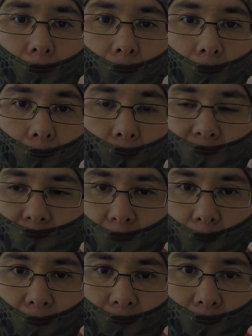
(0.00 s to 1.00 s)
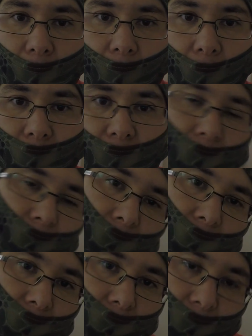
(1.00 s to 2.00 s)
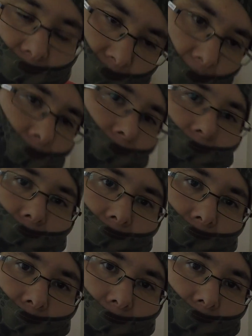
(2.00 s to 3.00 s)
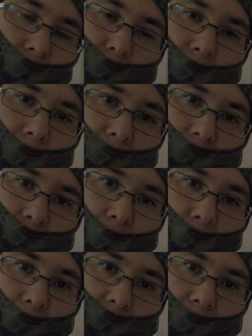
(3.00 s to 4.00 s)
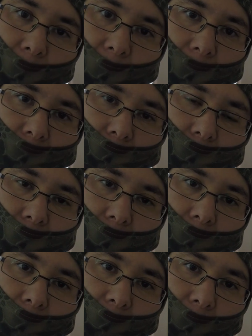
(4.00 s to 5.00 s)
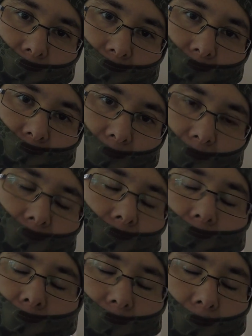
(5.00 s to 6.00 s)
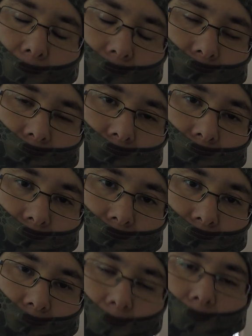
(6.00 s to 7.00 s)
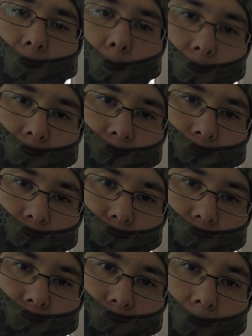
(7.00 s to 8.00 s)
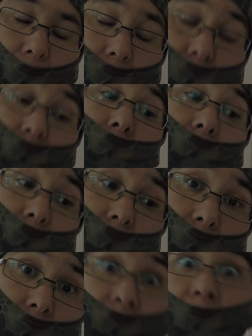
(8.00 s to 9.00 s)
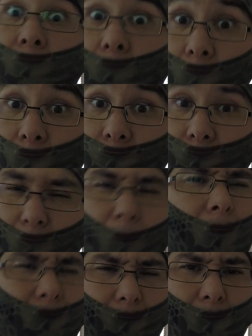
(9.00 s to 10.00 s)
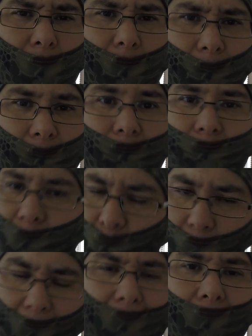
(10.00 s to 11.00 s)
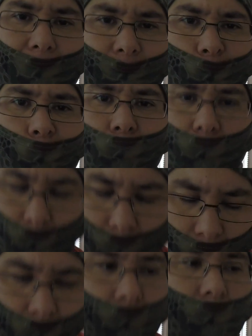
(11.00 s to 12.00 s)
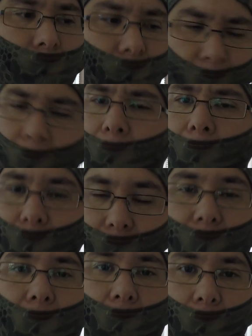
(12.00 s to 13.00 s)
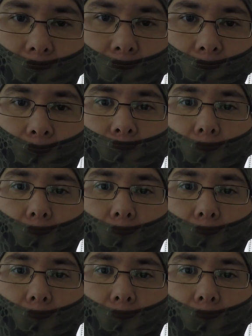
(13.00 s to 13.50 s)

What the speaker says: And one time when I was out there just sort of staring at the rear of the bike, my wife come out, sort of looked and went, NWK, Nighthawk. I went, Nighthawk, I like it. It's black. Yeah, that'll do.